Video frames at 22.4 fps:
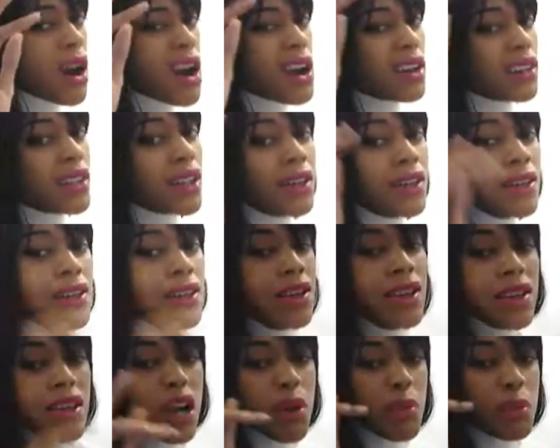Lord,
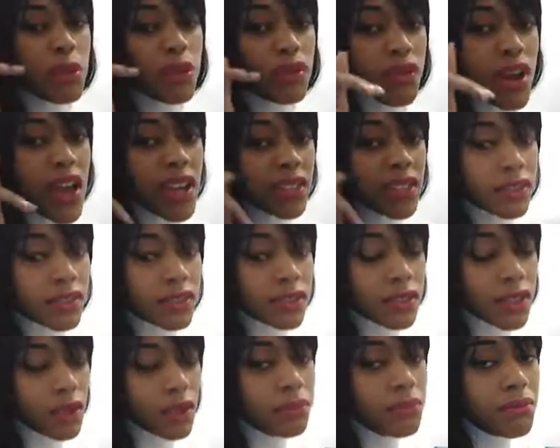come and
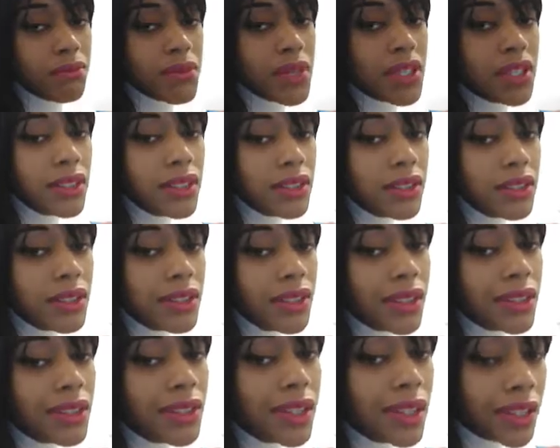rescue
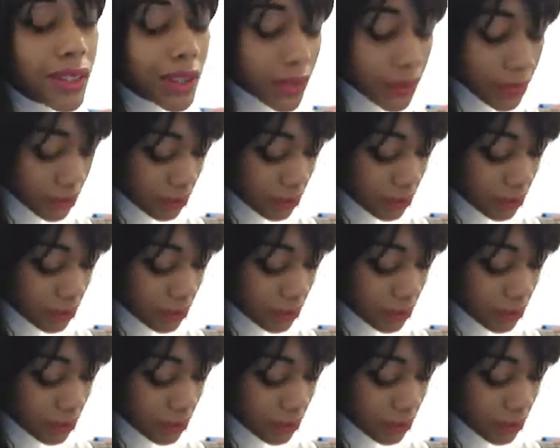me.